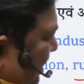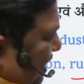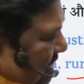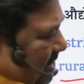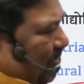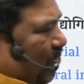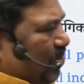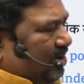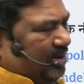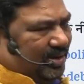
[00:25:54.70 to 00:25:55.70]
they
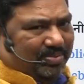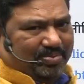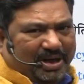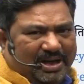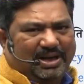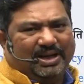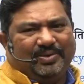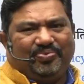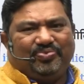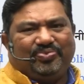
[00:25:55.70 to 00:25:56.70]
want
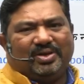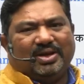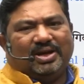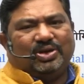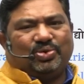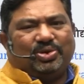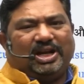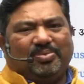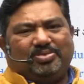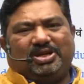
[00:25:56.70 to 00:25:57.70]
mainly to
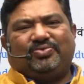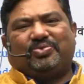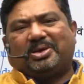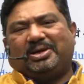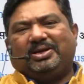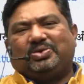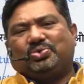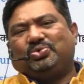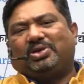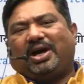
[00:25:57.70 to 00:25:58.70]
delve deeper
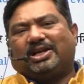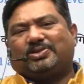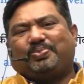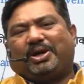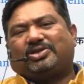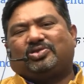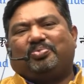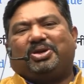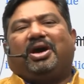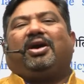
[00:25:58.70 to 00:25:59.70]
into the aspects of
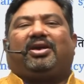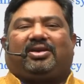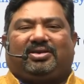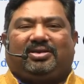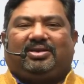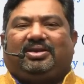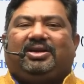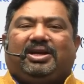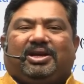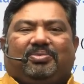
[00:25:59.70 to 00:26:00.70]
Bihar.
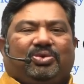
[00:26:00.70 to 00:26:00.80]
Because